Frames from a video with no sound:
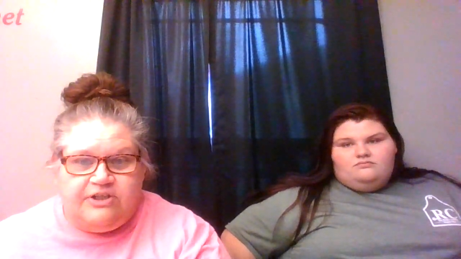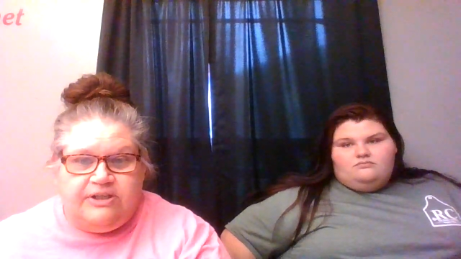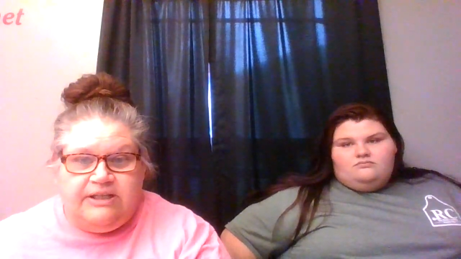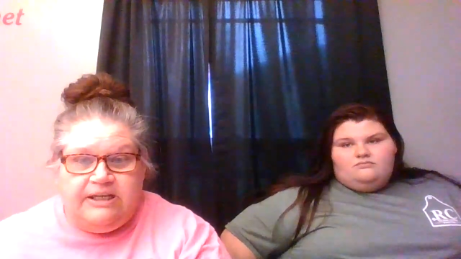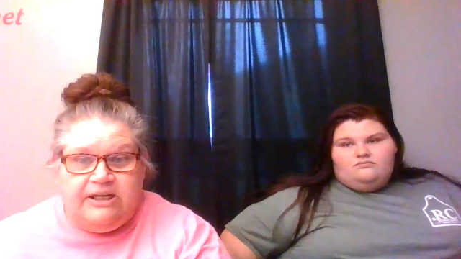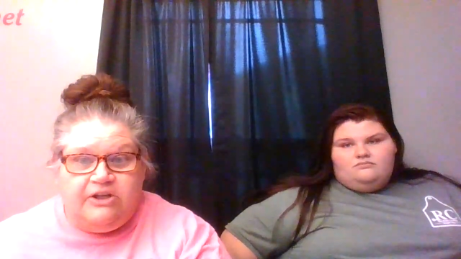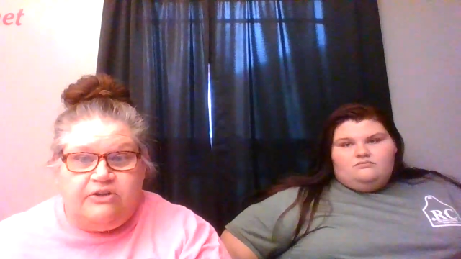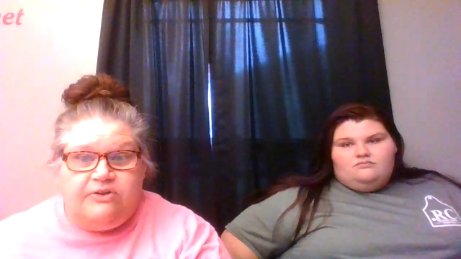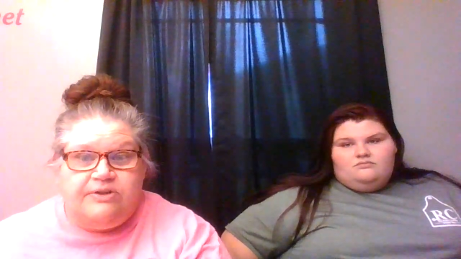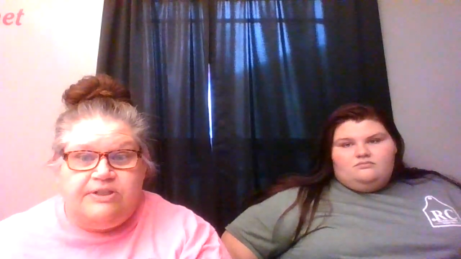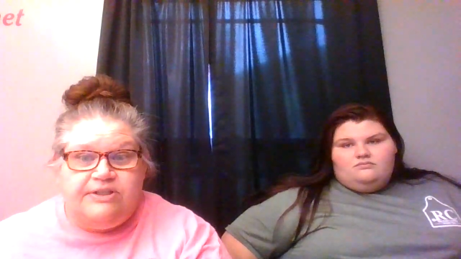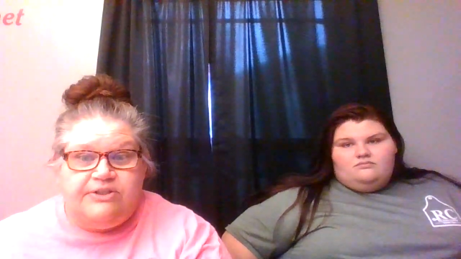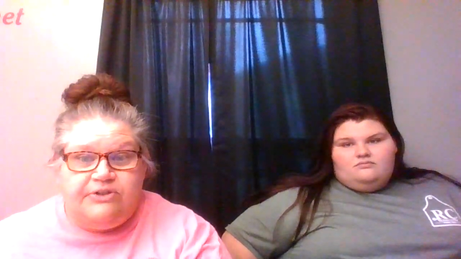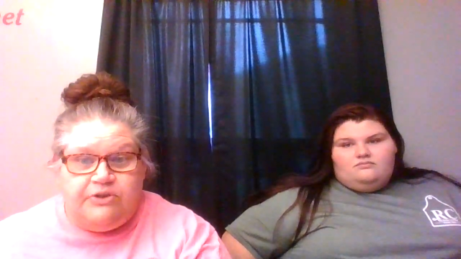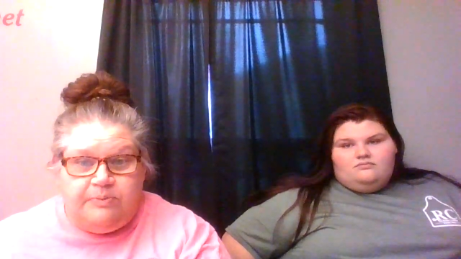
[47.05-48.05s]
Speaker 1: and then it
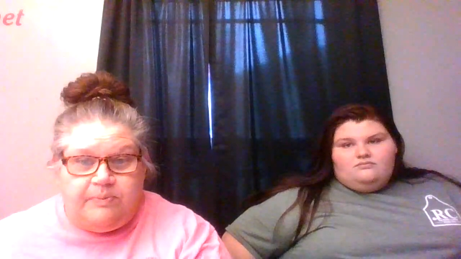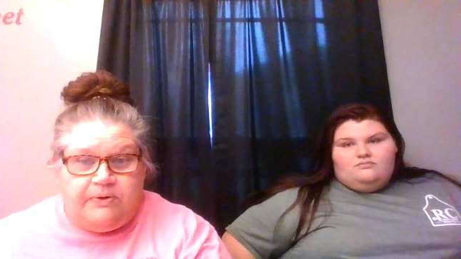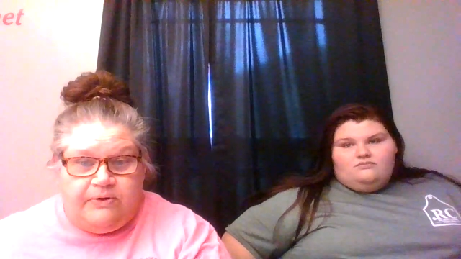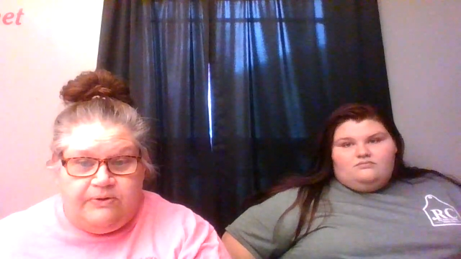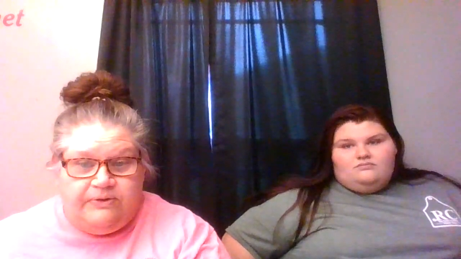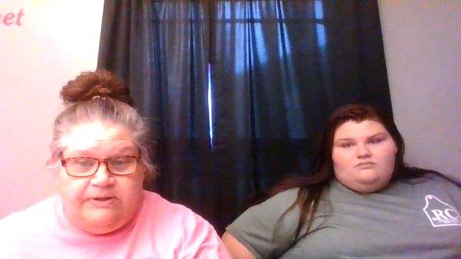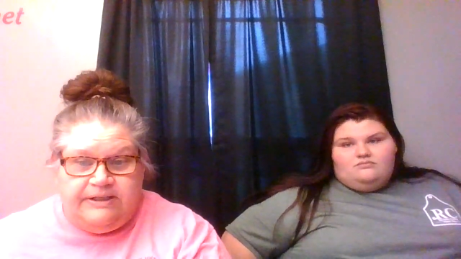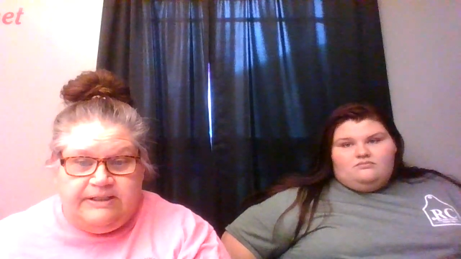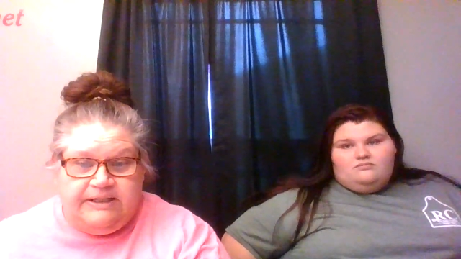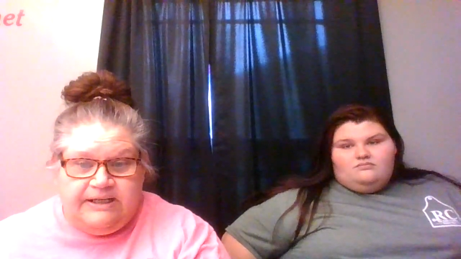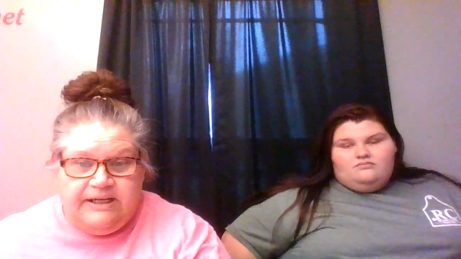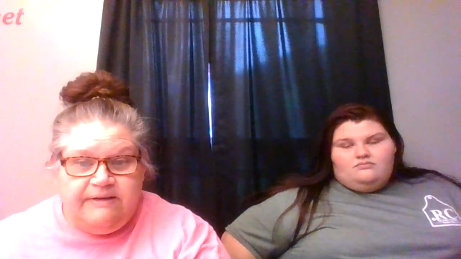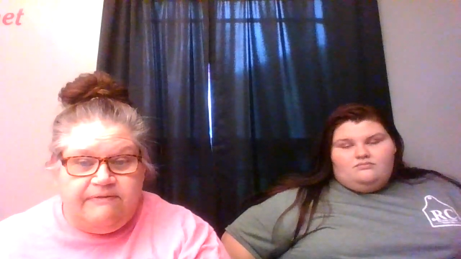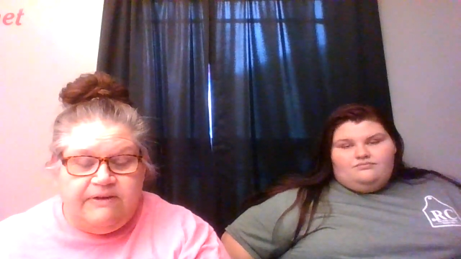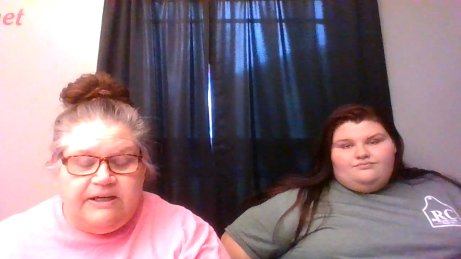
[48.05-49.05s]
closes super early in the
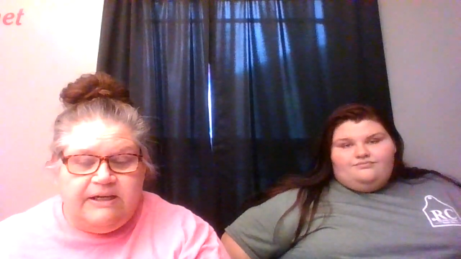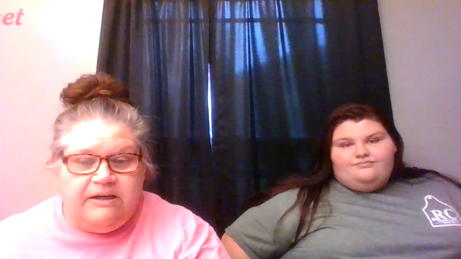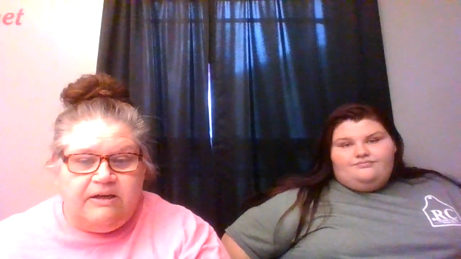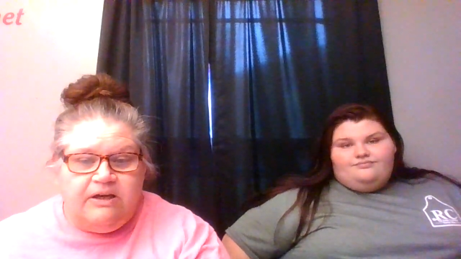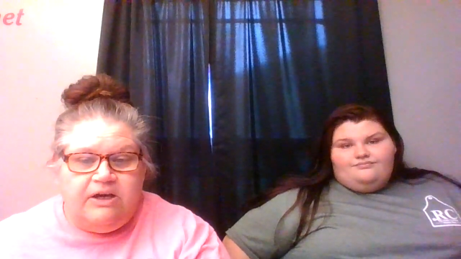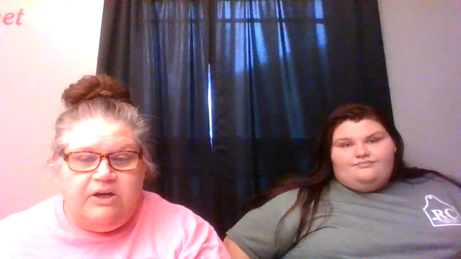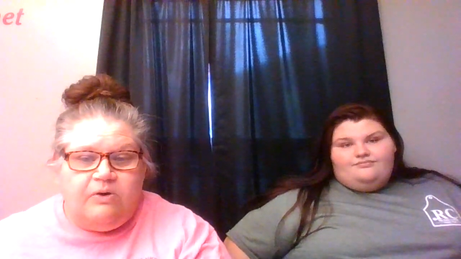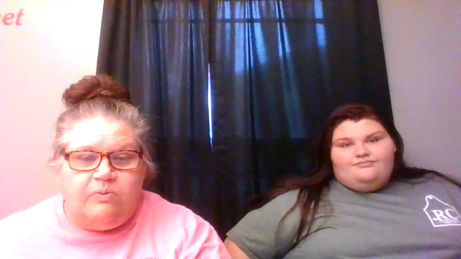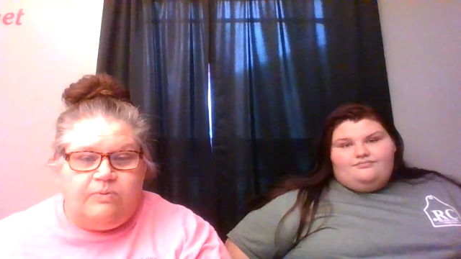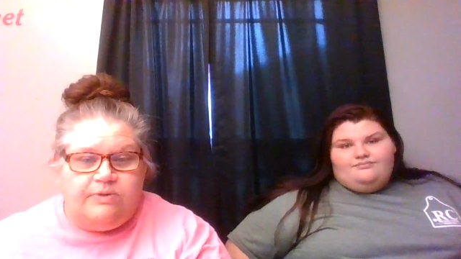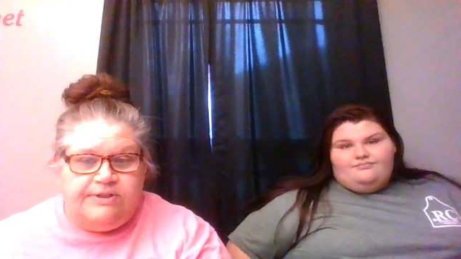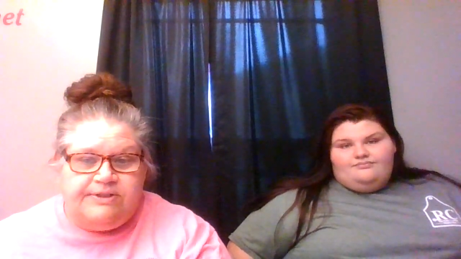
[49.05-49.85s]
evening once